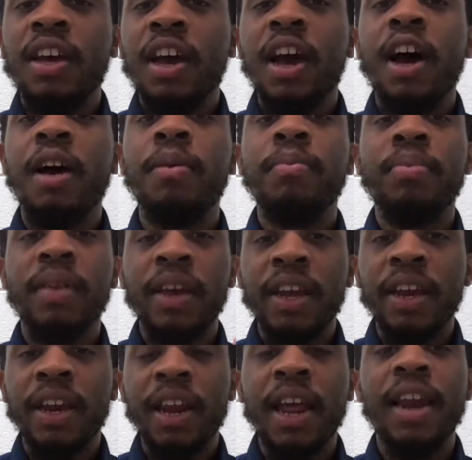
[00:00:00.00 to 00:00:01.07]
I'm playing
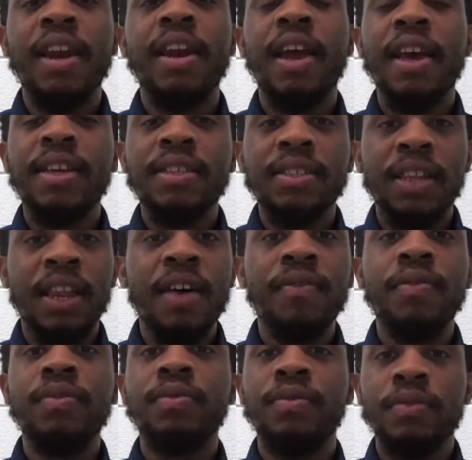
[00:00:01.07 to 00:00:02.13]
it at a nice
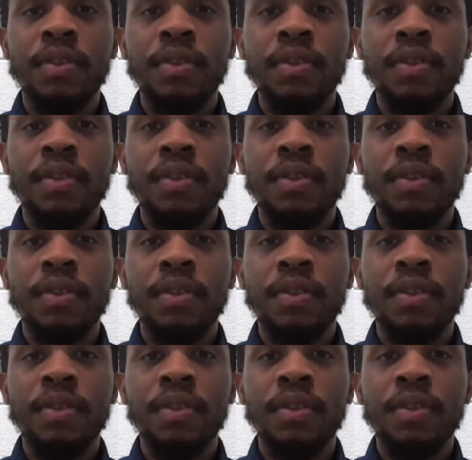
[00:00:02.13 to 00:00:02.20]
level